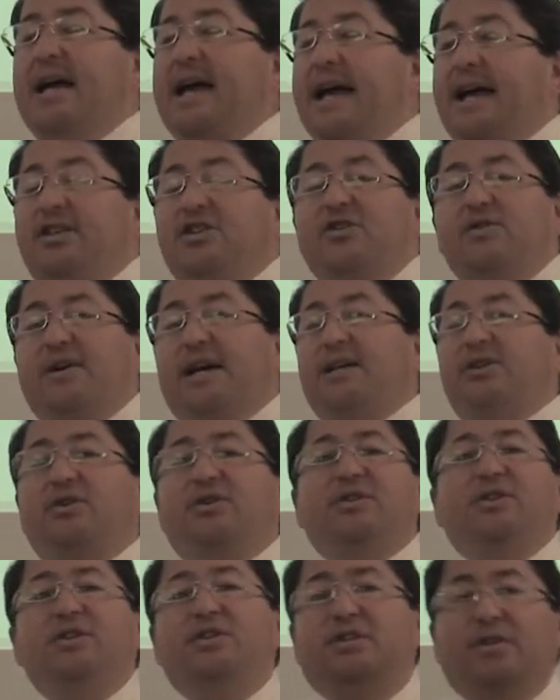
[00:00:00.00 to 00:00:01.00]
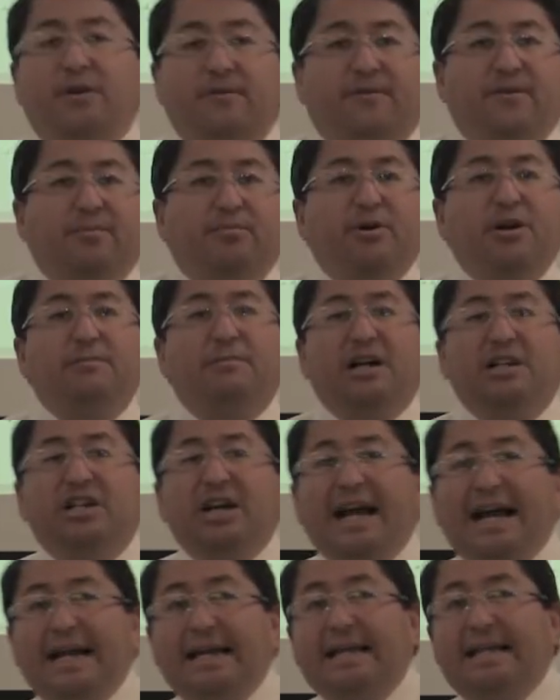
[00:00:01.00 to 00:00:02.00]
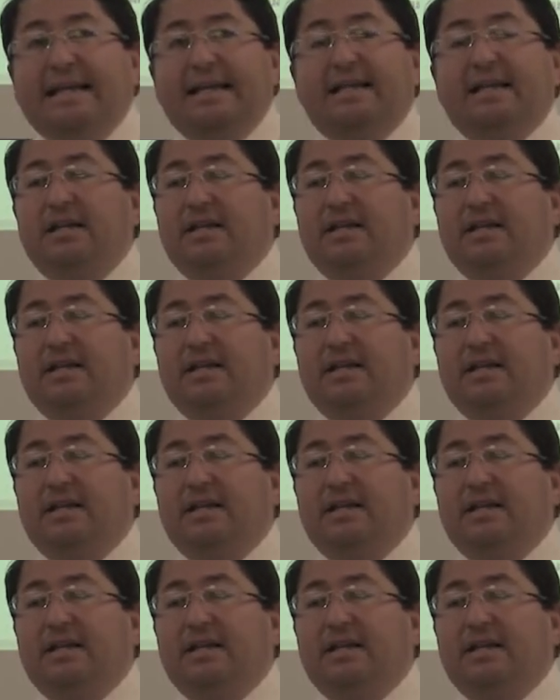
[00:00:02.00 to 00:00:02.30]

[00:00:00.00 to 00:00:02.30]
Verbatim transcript: And you can use this term for pretty much anything.